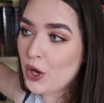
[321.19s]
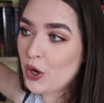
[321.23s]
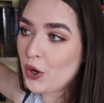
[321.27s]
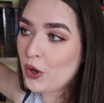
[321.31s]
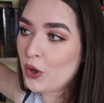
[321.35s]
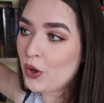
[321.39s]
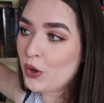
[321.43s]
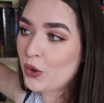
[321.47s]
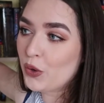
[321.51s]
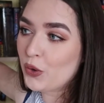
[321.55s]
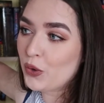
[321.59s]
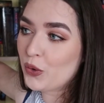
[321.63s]

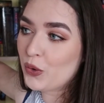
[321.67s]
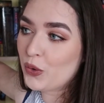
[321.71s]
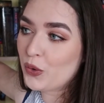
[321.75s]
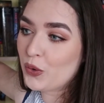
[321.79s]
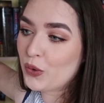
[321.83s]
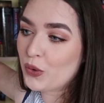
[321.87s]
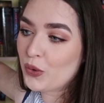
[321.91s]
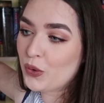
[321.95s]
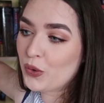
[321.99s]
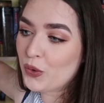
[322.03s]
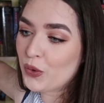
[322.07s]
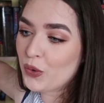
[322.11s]

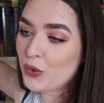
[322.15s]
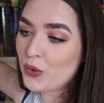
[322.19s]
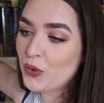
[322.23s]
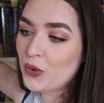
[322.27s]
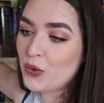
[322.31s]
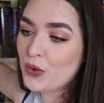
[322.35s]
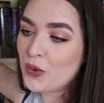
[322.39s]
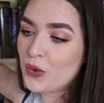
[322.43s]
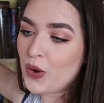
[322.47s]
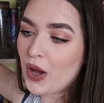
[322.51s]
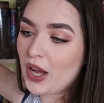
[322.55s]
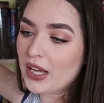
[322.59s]

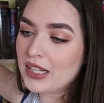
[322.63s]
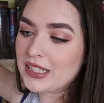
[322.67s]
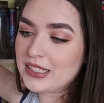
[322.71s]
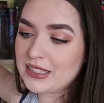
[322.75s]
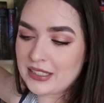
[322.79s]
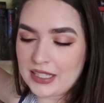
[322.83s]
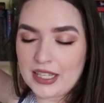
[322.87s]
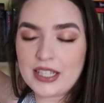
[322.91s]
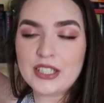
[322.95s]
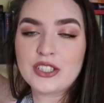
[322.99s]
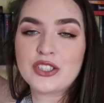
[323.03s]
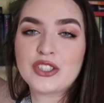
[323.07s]
who I
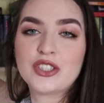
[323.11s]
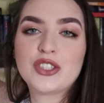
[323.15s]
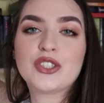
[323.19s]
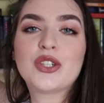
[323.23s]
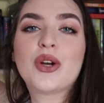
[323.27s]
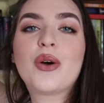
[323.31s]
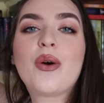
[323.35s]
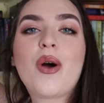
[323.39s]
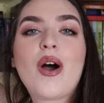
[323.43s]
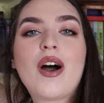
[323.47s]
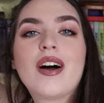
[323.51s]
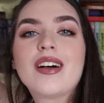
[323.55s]
tend to
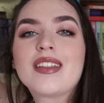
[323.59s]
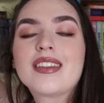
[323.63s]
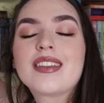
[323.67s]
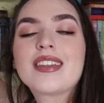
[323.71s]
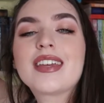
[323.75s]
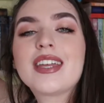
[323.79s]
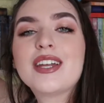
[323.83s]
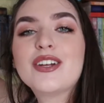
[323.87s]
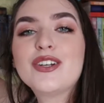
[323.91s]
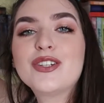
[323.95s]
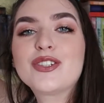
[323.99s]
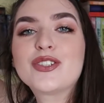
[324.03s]
know all the
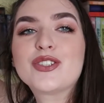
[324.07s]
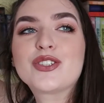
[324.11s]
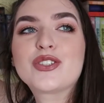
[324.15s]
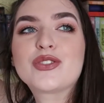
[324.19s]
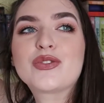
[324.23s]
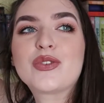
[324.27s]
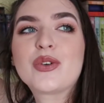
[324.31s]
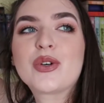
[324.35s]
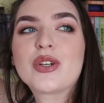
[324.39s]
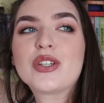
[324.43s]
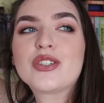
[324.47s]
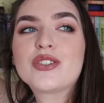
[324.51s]
characters
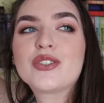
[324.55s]
for.